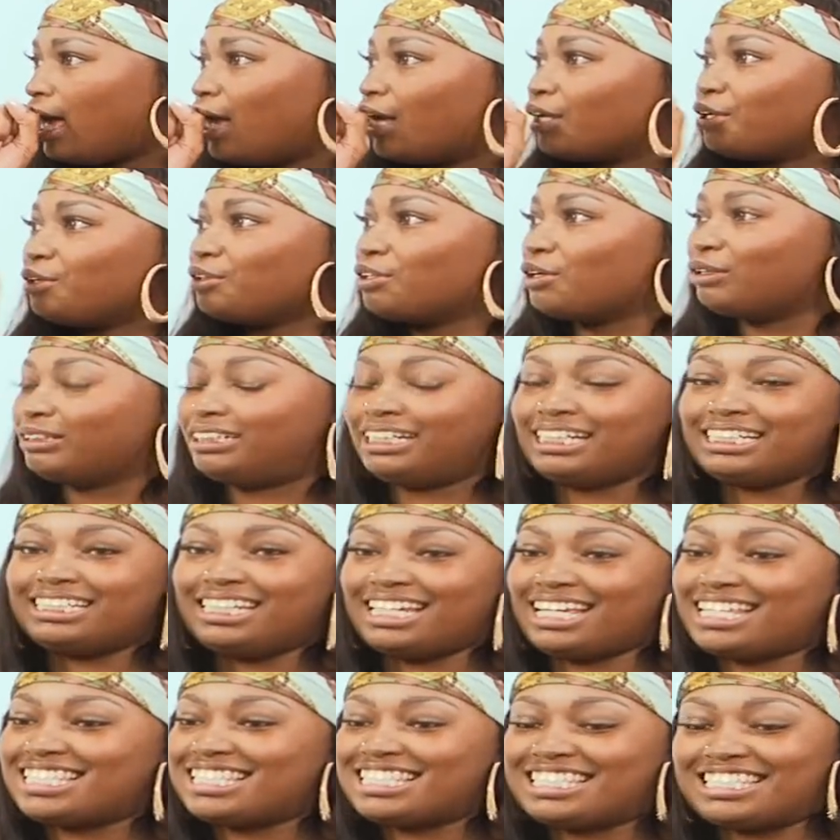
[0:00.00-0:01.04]
you know, she
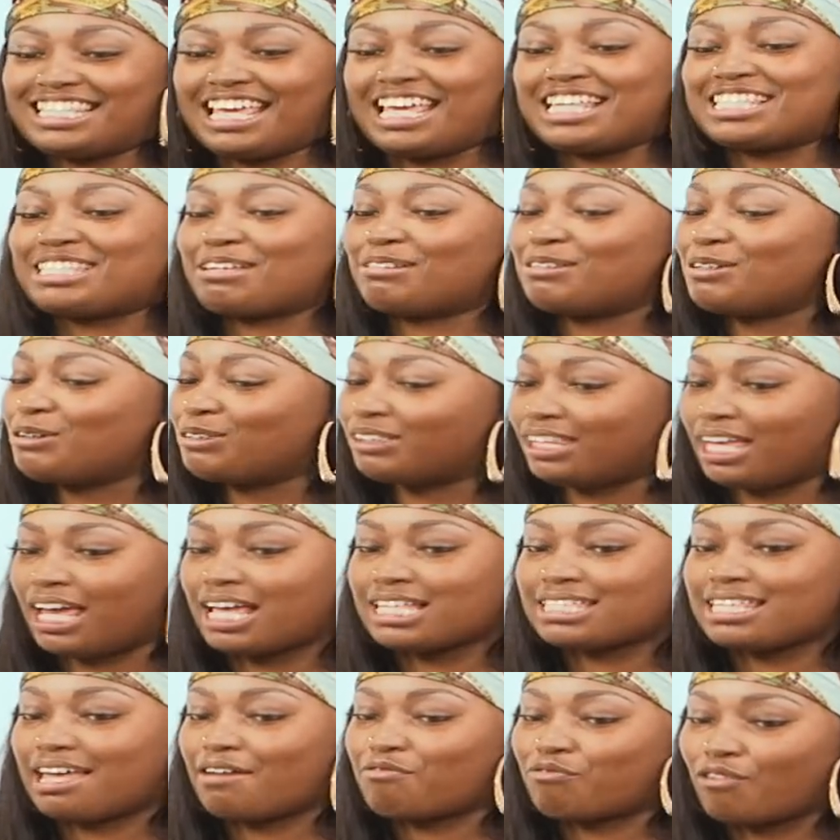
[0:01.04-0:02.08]
just said some little
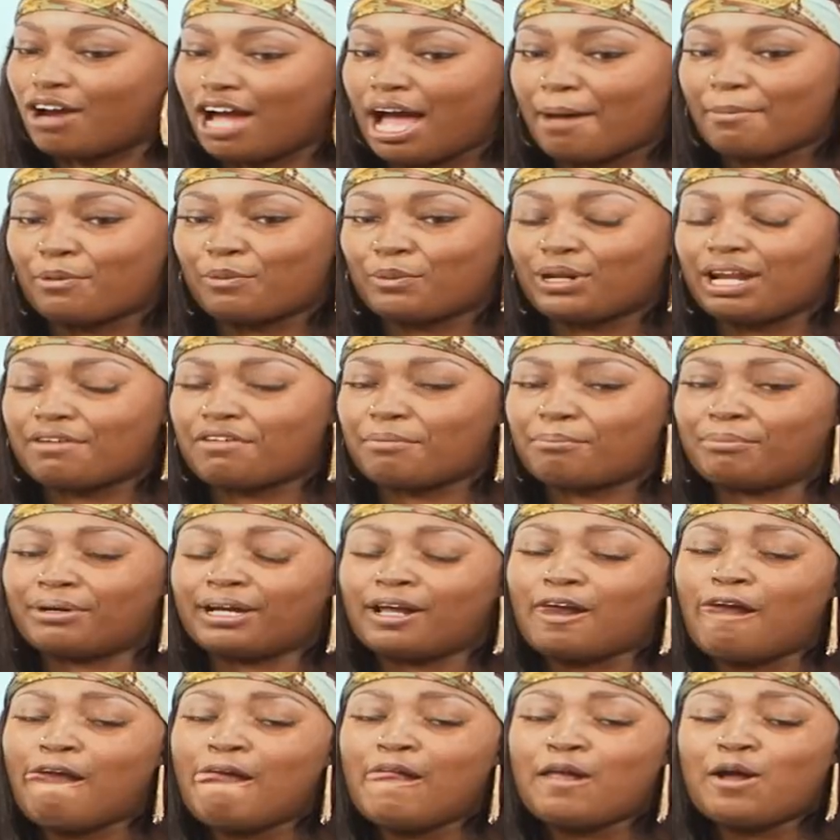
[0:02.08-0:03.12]
things that rhyme or whatever,
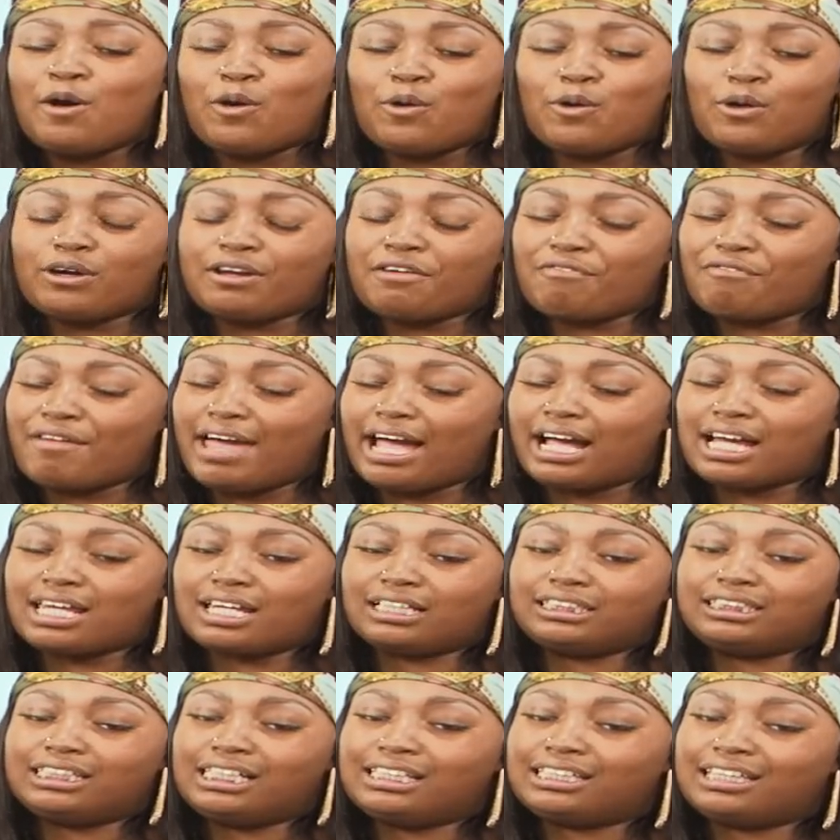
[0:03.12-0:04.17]
but on the fact of
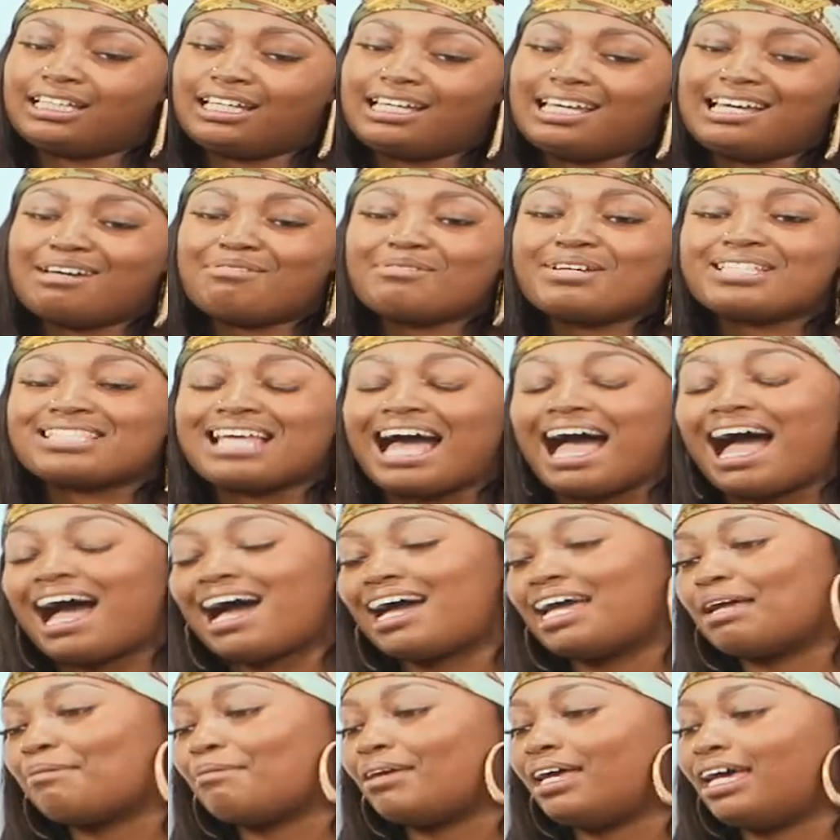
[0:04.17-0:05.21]
the sheet, it was
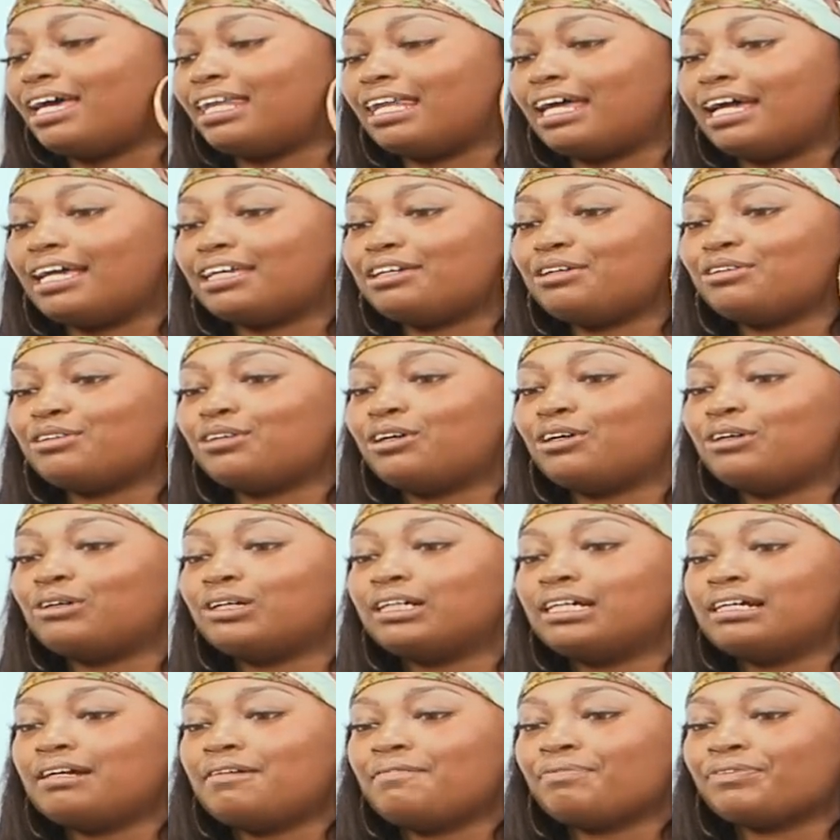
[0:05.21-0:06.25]
man, like, you
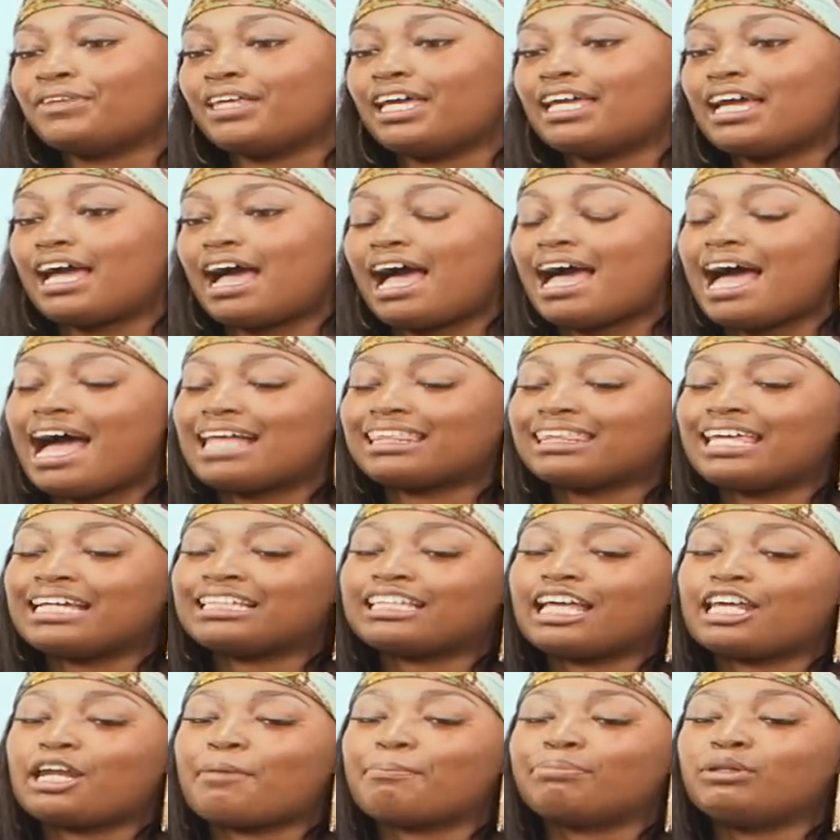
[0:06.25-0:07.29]
know, I
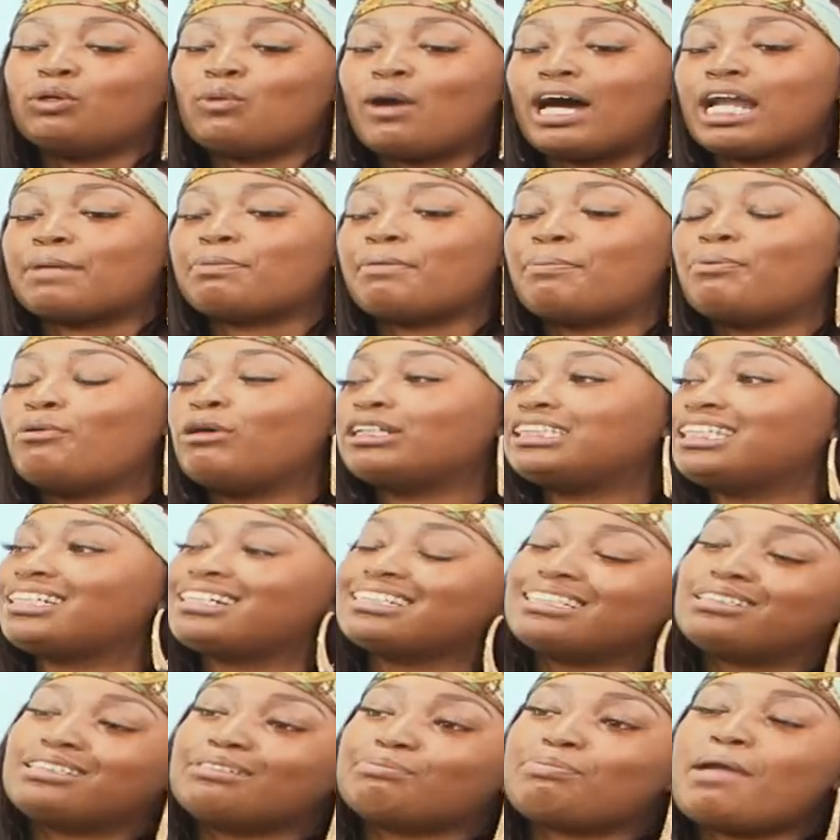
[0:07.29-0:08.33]
think that it blew out of proportion
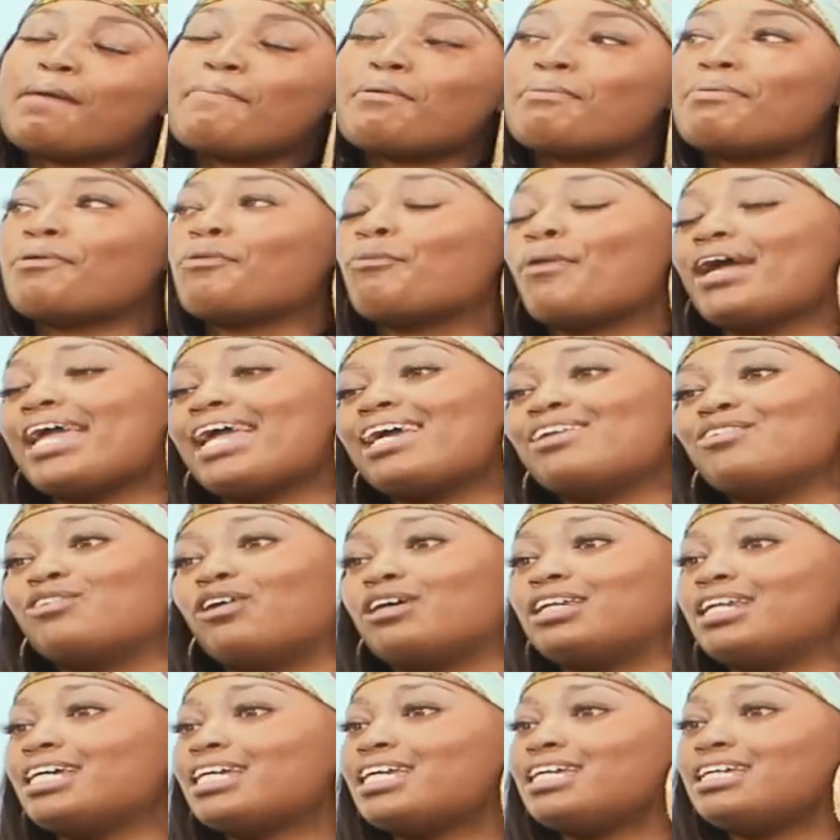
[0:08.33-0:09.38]
because people been waiting
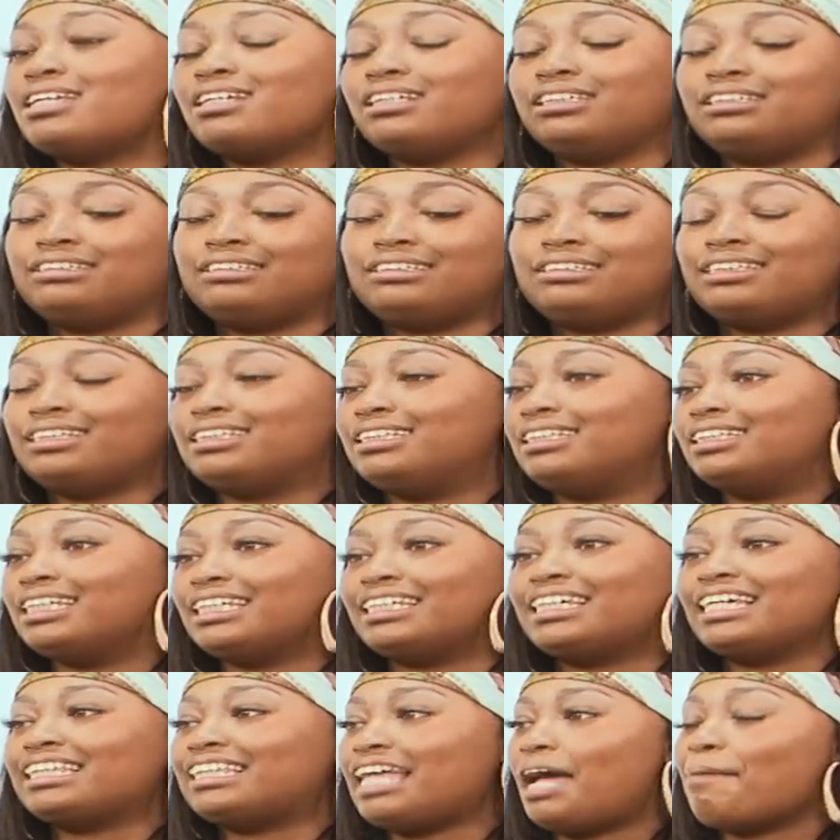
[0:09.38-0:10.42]
on Nicki to
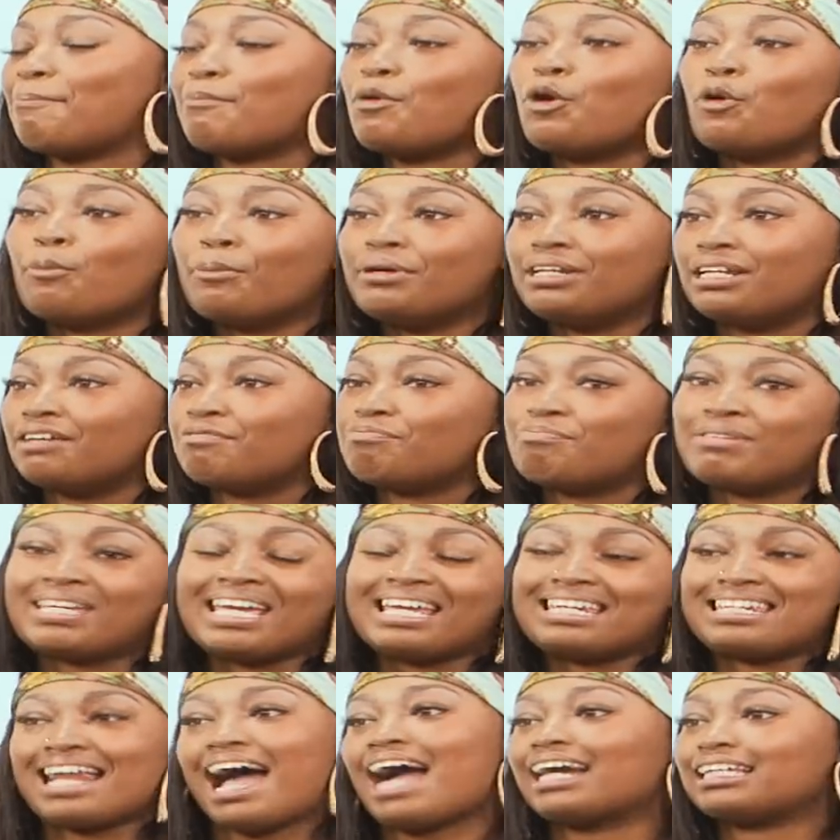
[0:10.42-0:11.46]
get that moment of
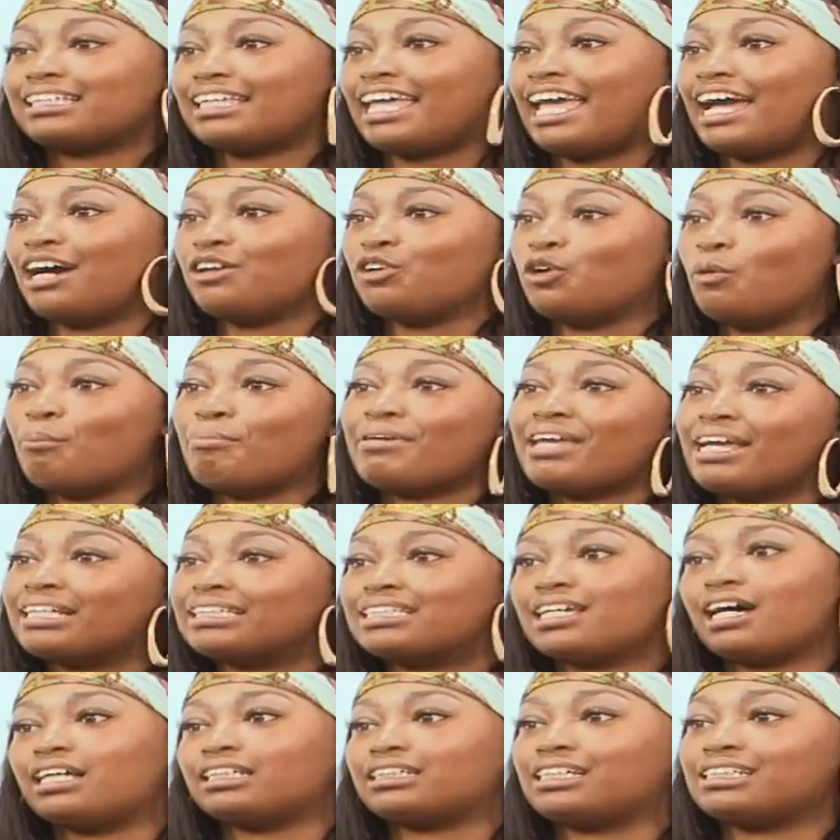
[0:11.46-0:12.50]
being knocked down or being
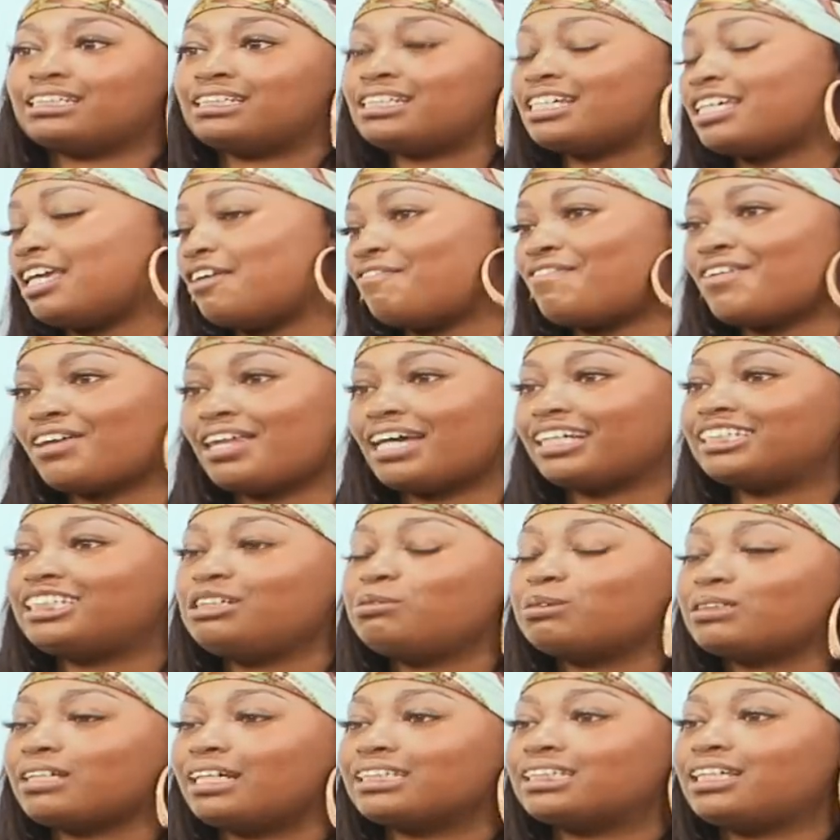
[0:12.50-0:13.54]
touched because Nicki felt like she
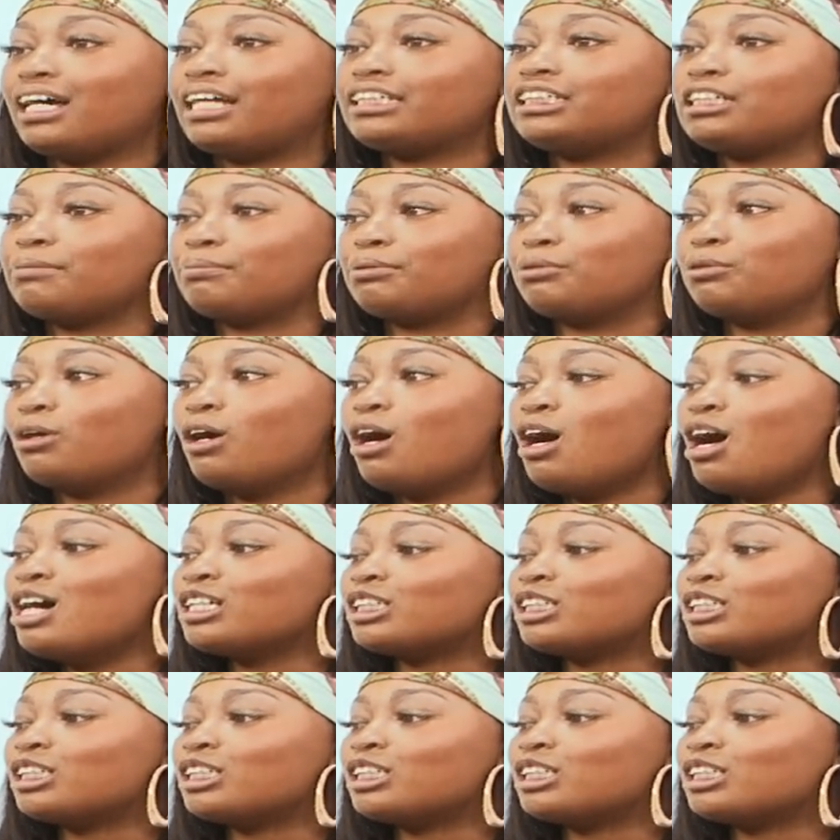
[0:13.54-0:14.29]
was untouchable.